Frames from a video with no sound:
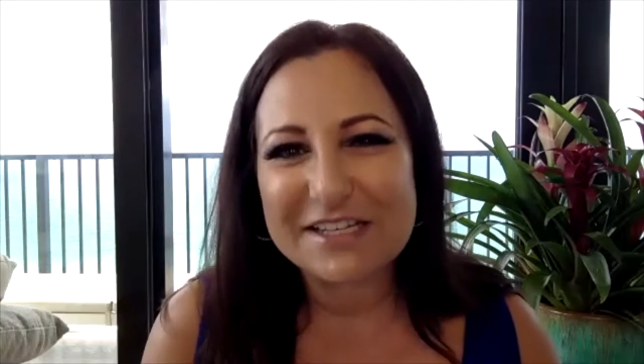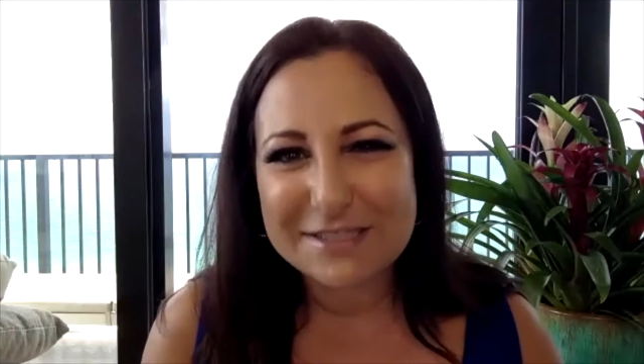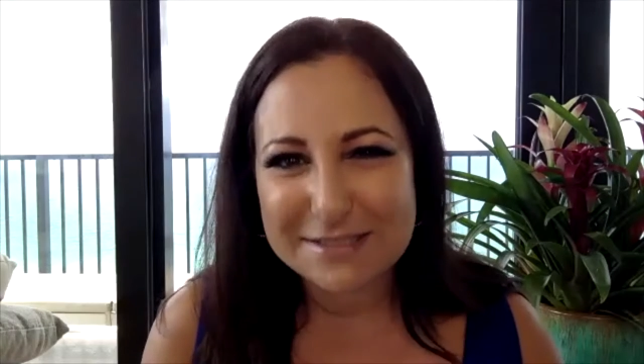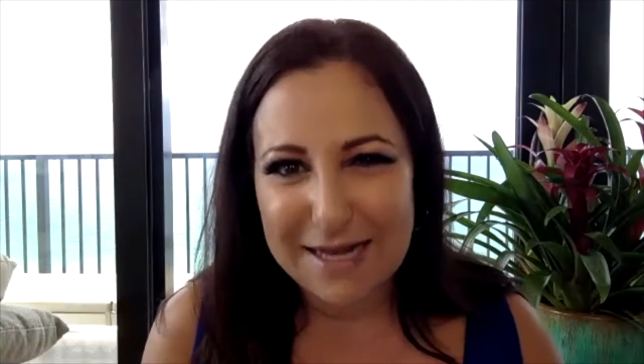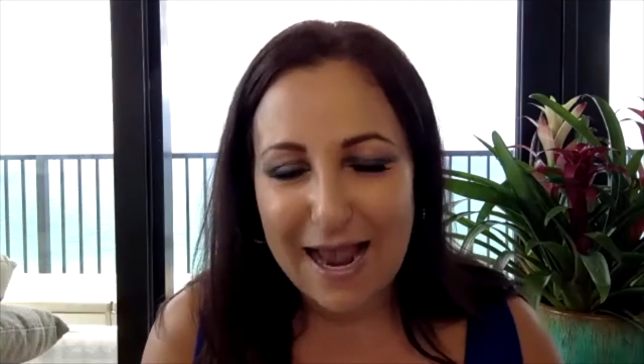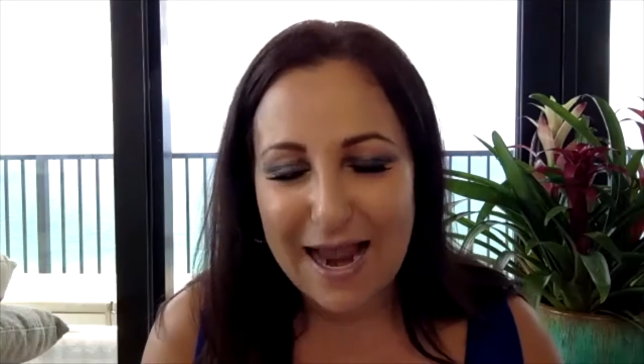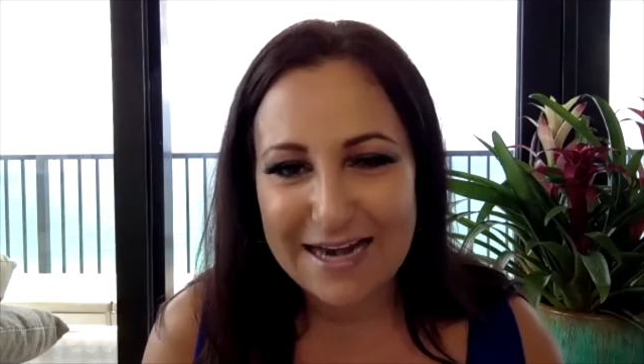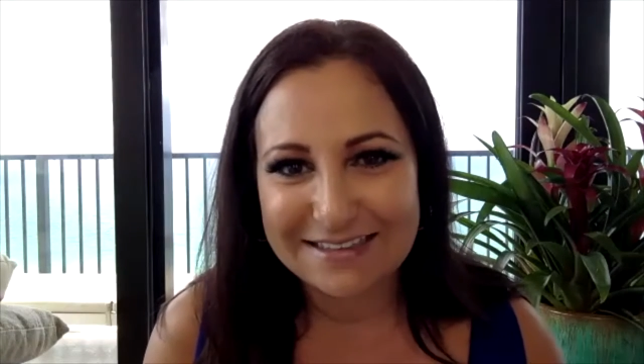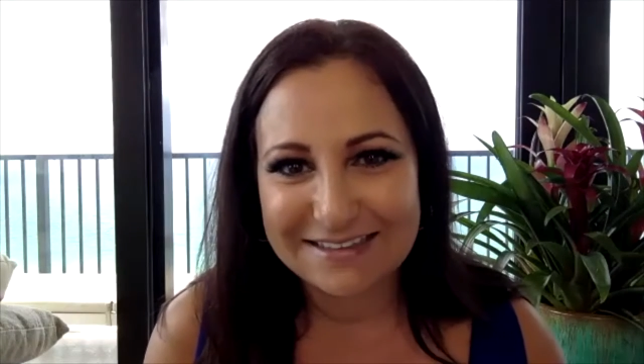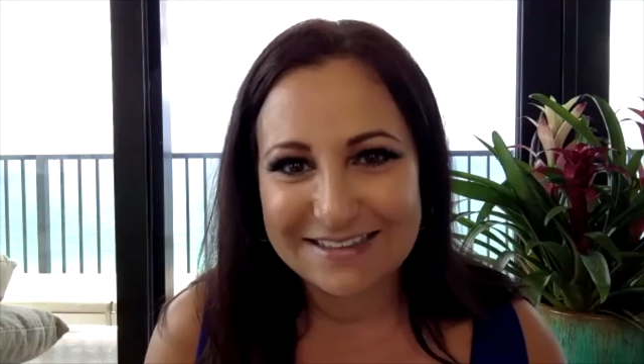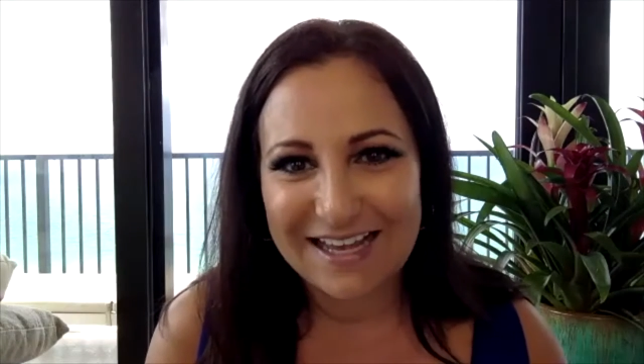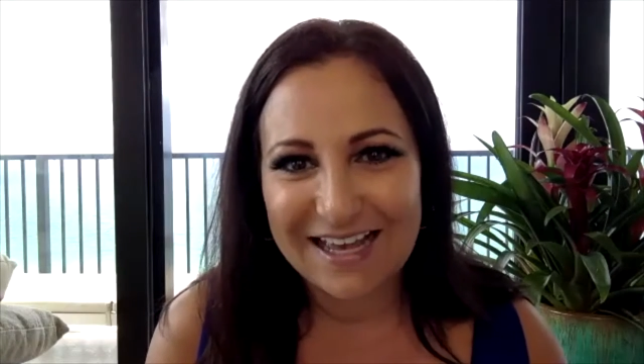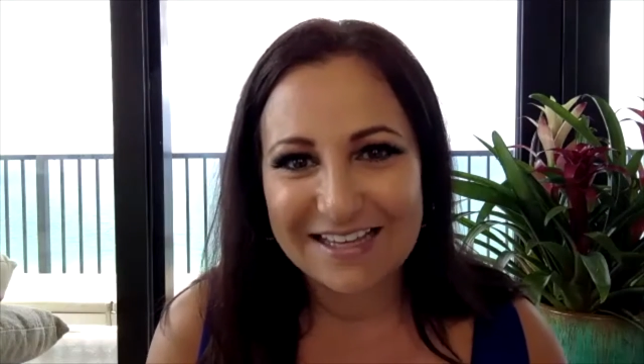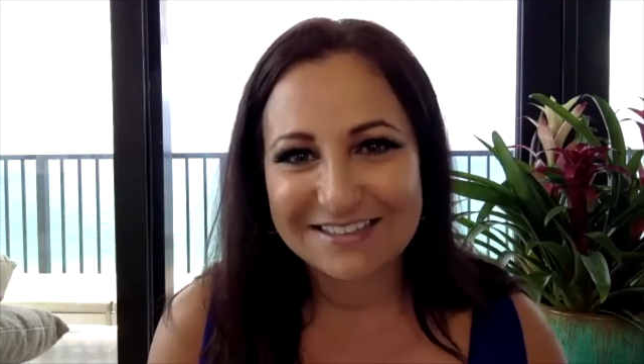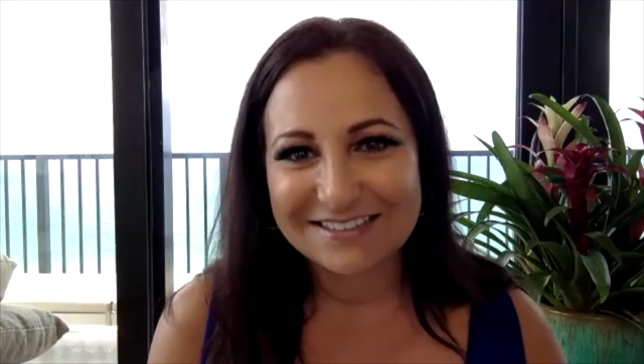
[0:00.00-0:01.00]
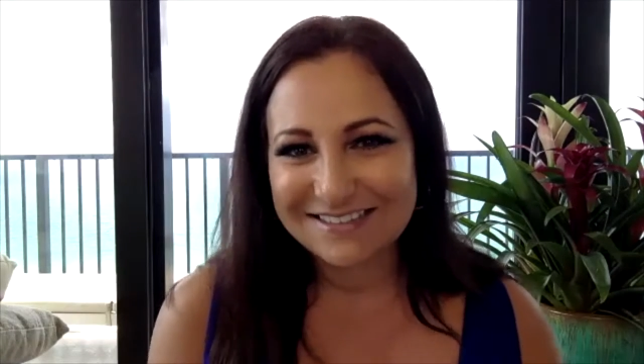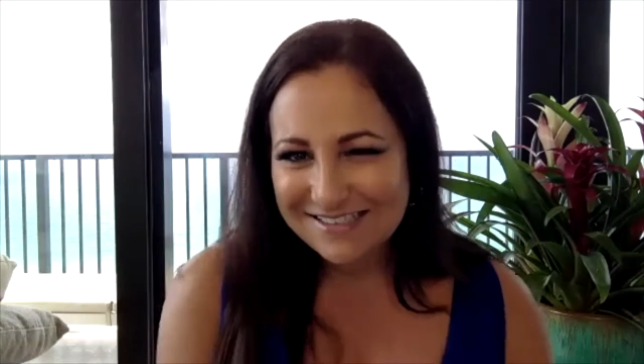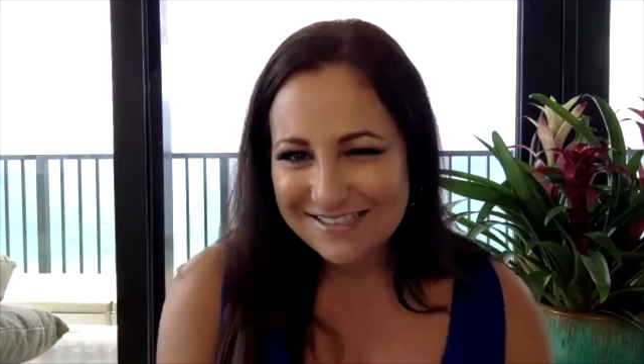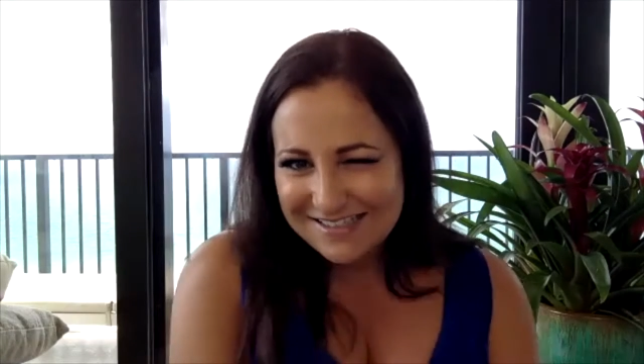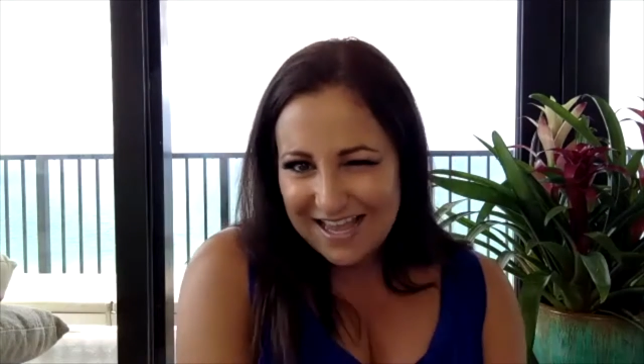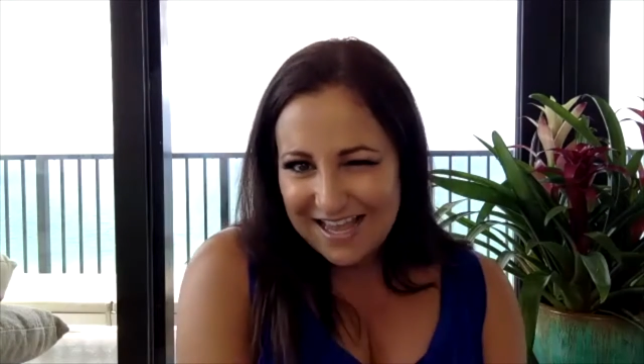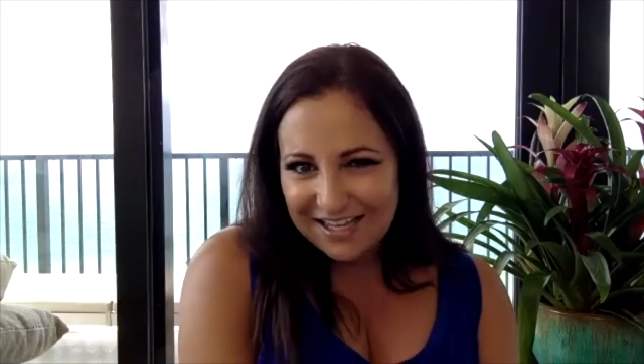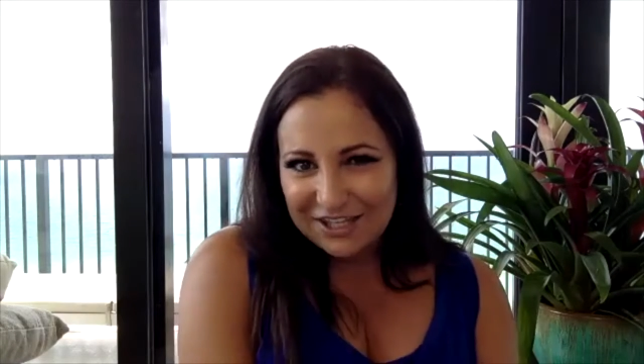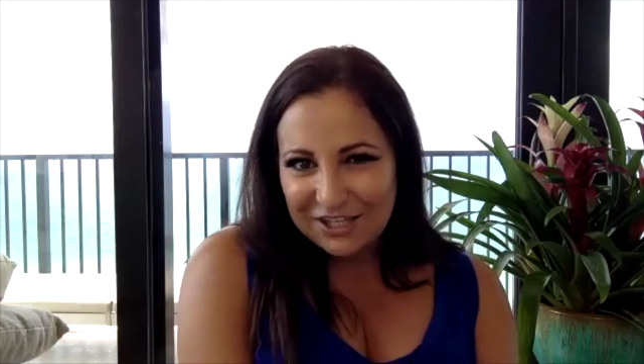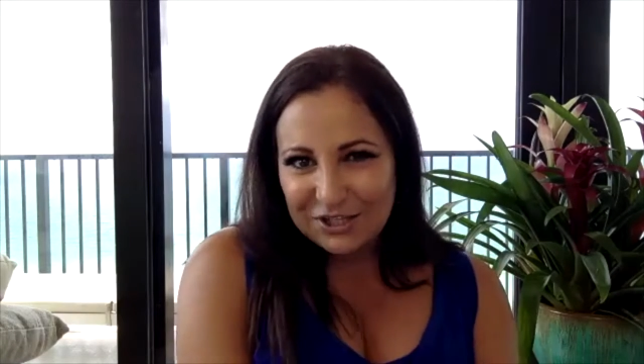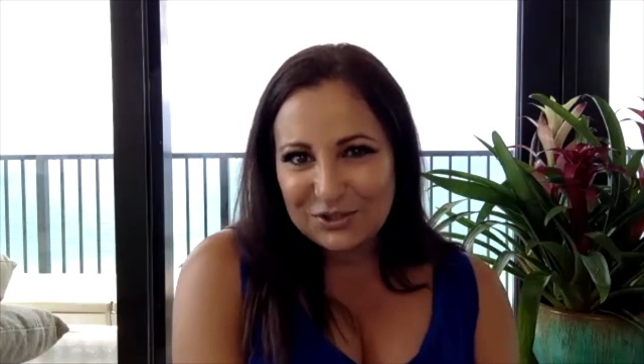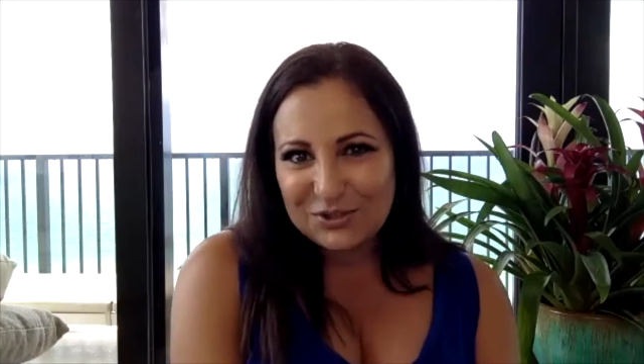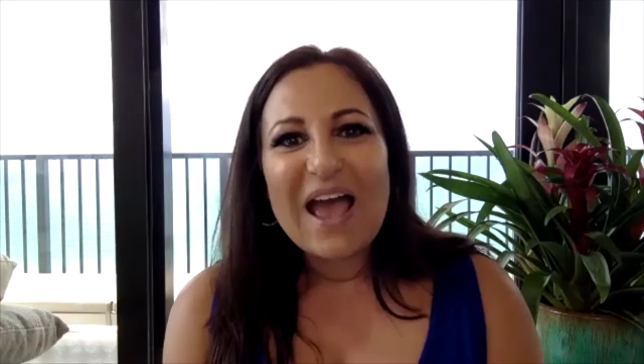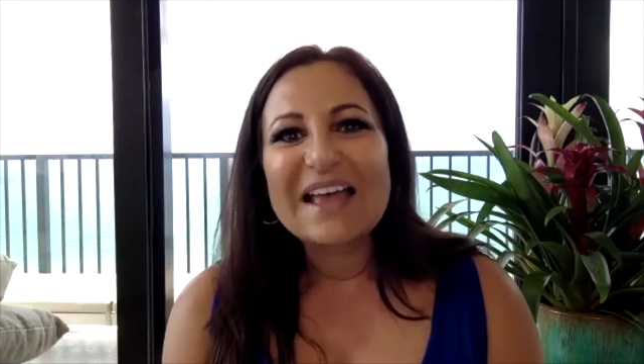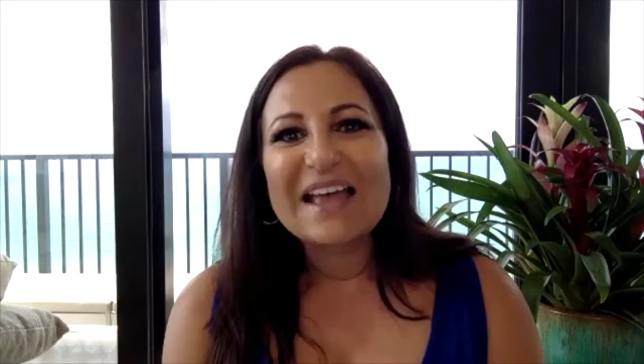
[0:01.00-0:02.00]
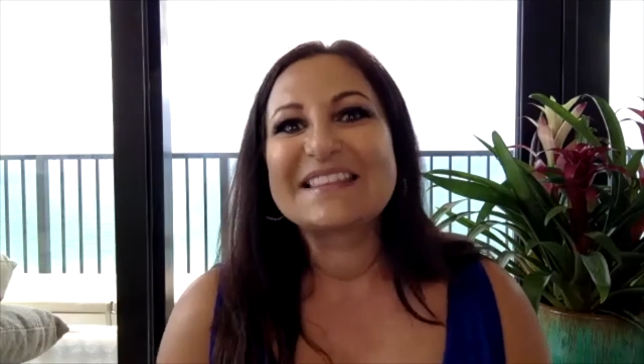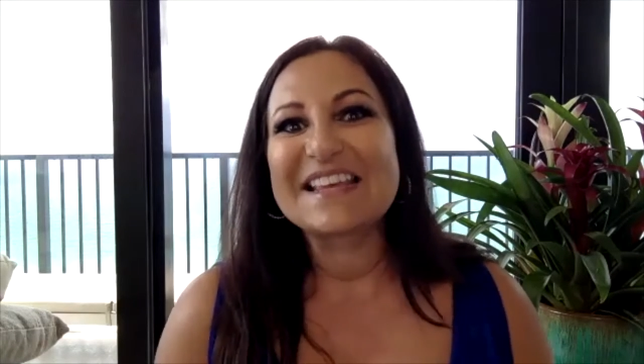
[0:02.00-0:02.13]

shy together. Isn't that cute?